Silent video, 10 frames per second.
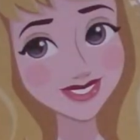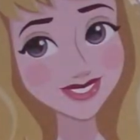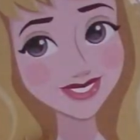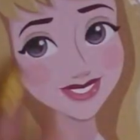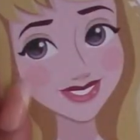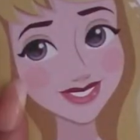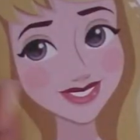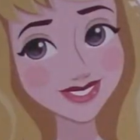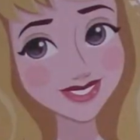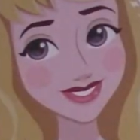Oh my gosh, I
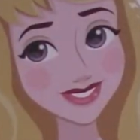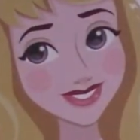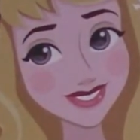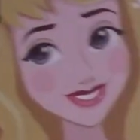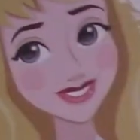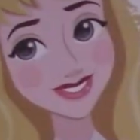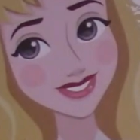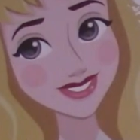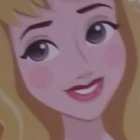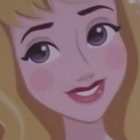think that was
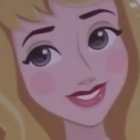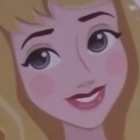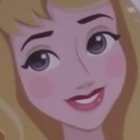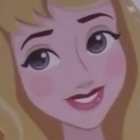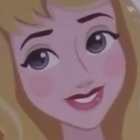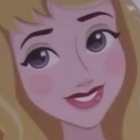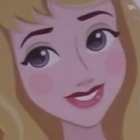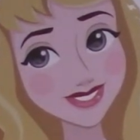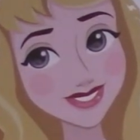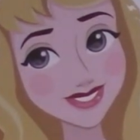perfection. All
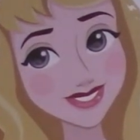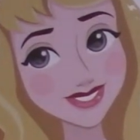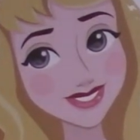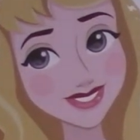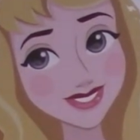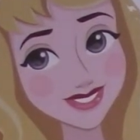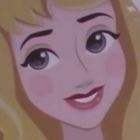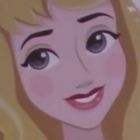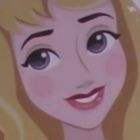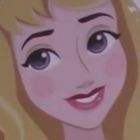right, I did miss
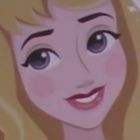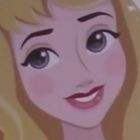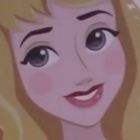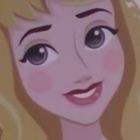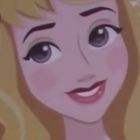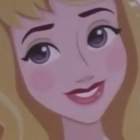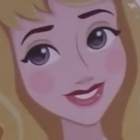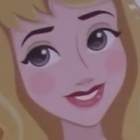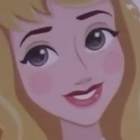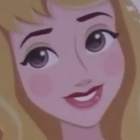a little bit right here,
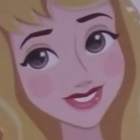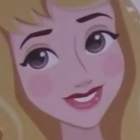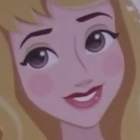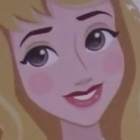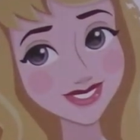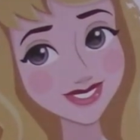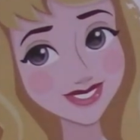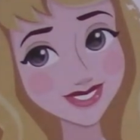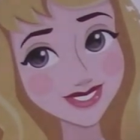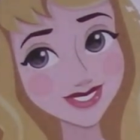but I think I'll be okay
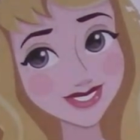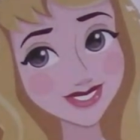with that.